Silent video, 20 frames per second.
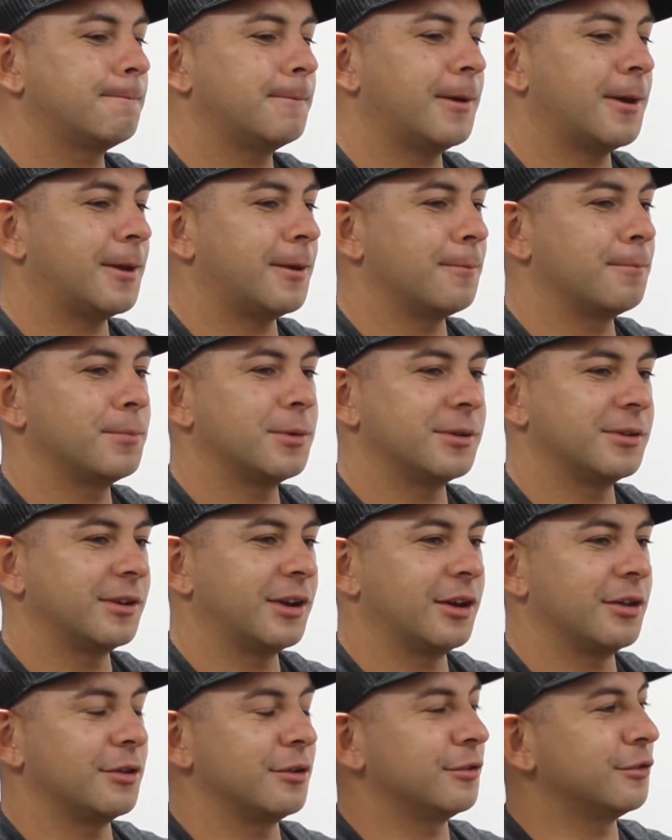kind of put
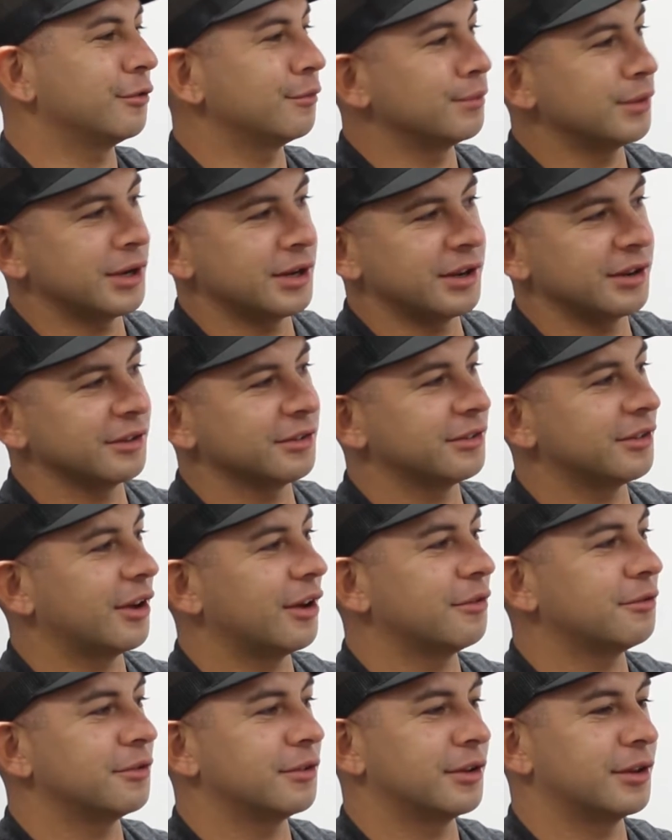together some media
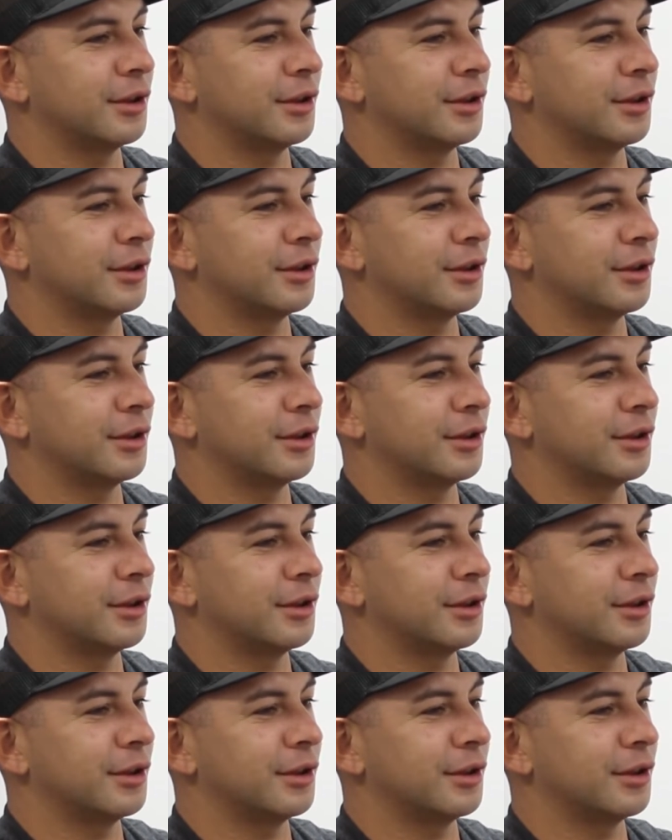stuff, and